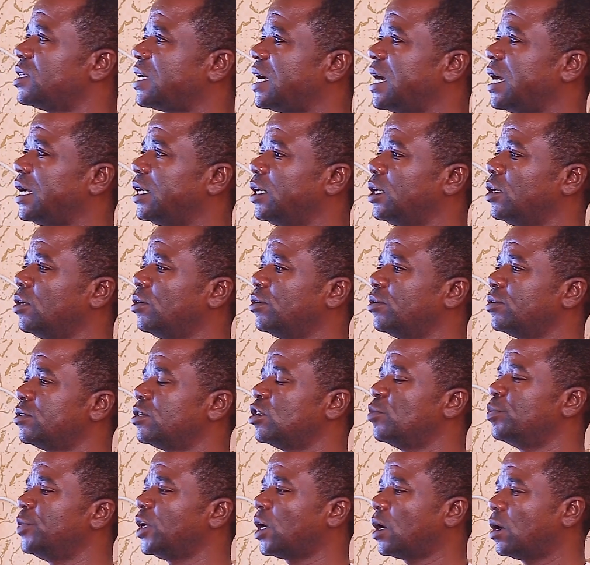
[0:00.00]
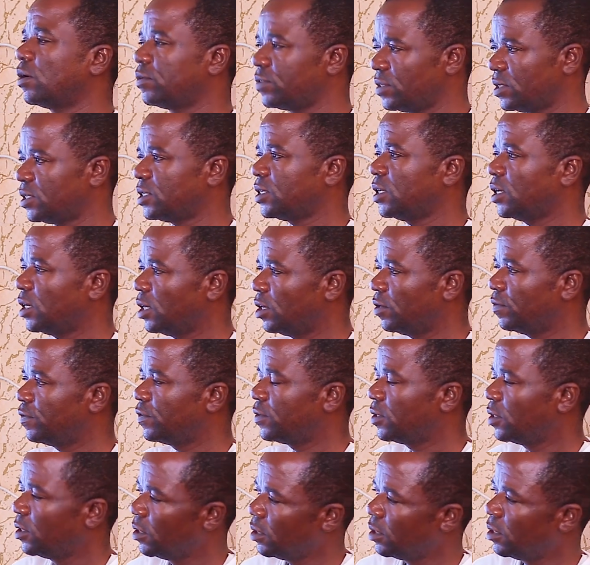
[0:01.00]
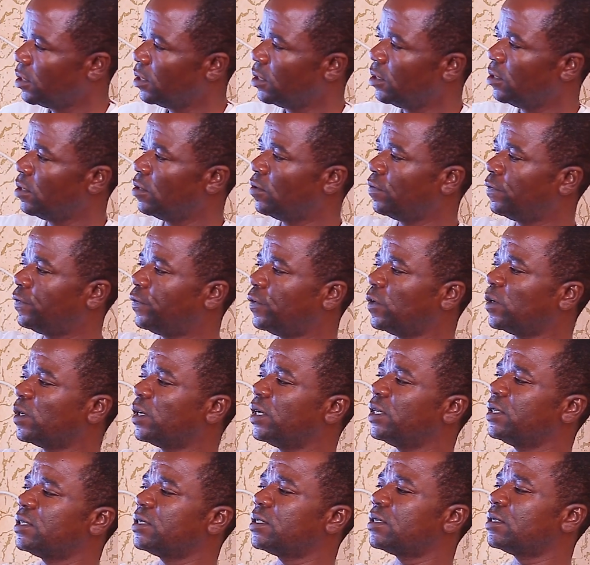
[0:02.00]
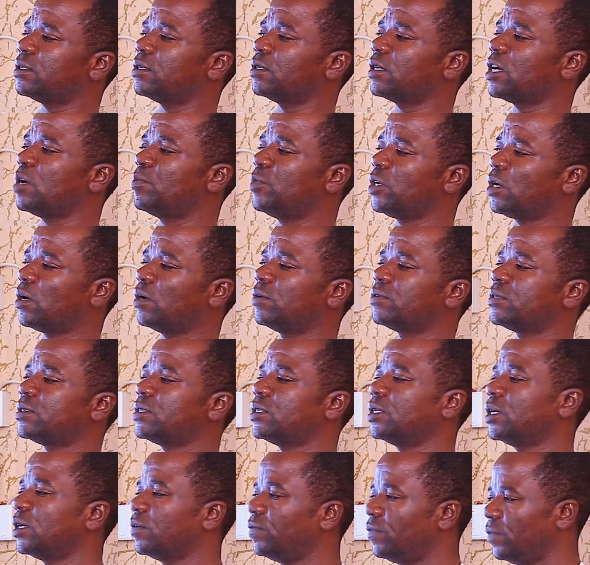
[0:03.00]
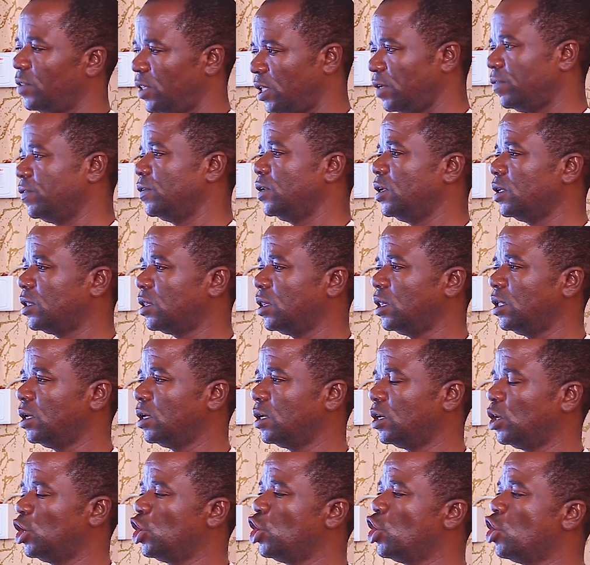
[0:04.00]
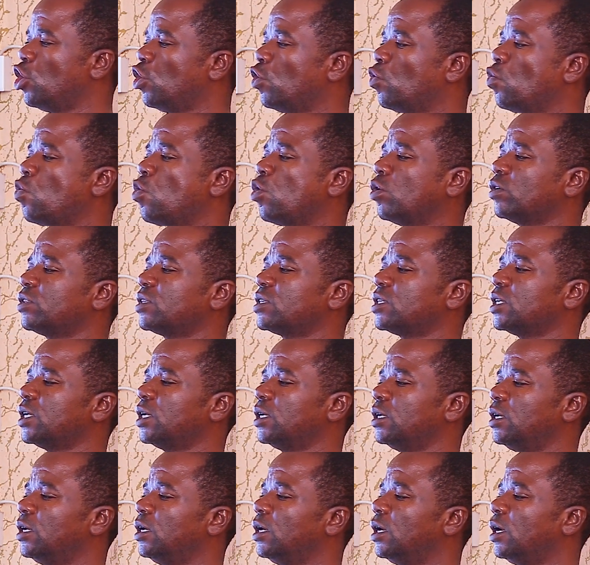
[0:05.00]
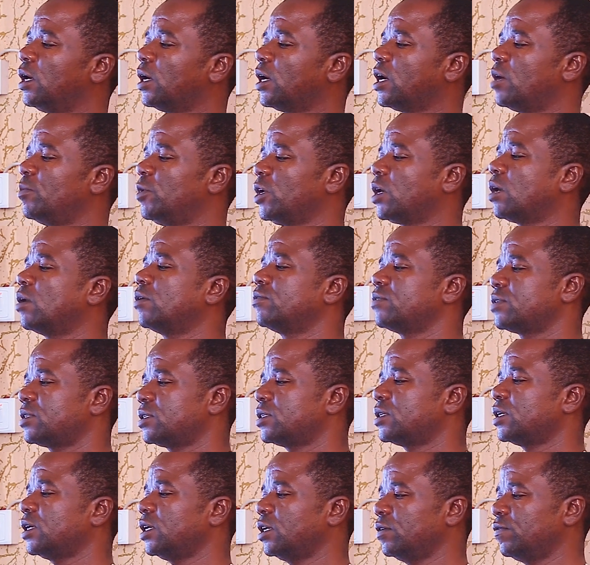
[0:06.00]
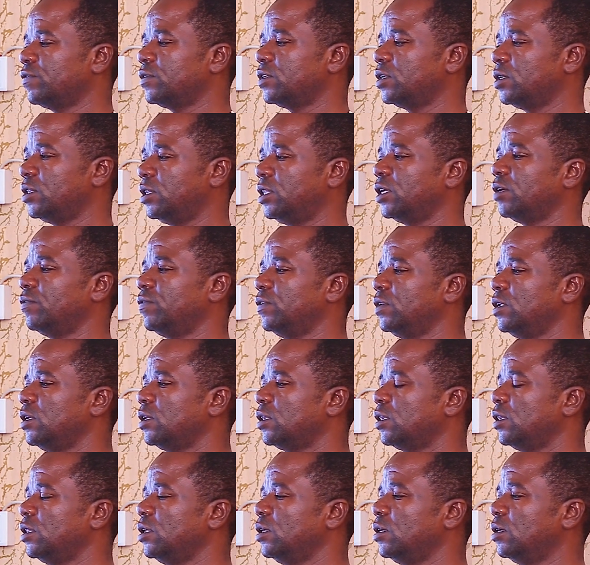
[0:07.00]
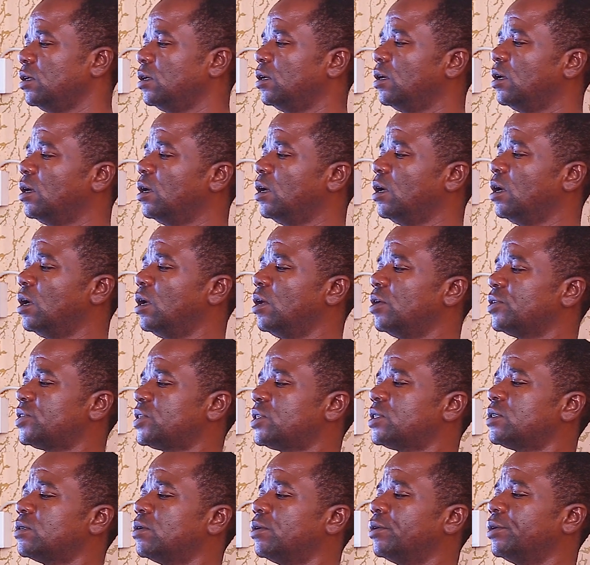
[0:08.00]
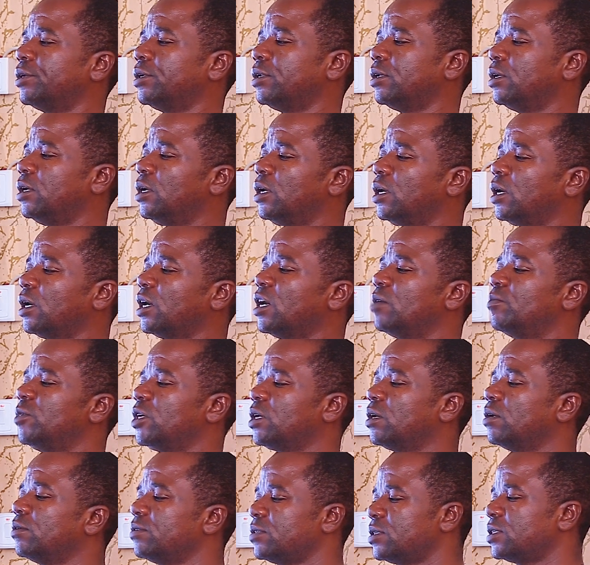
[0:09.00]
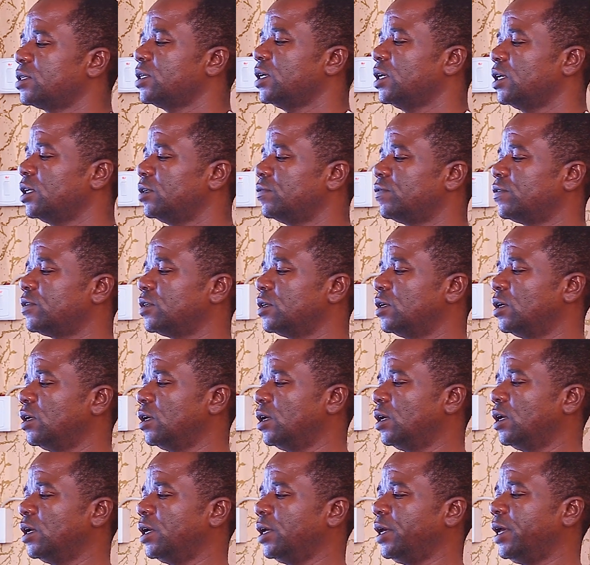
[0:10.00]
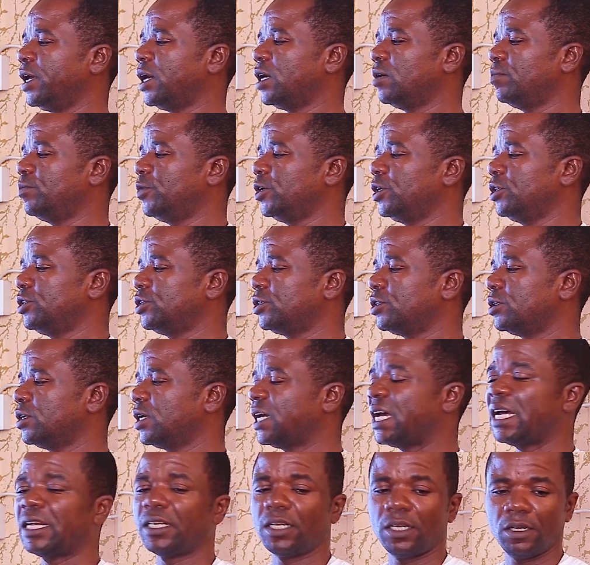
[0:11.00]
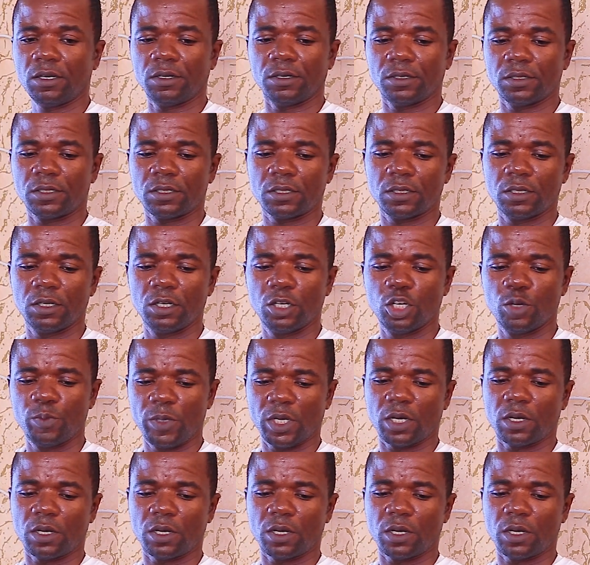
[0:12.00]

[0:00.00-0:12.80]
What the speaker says: cannot be conserved? Forests can be conserved, definitely. Water can be conserved, definitely. Soil can be conserved. Garbage cannot be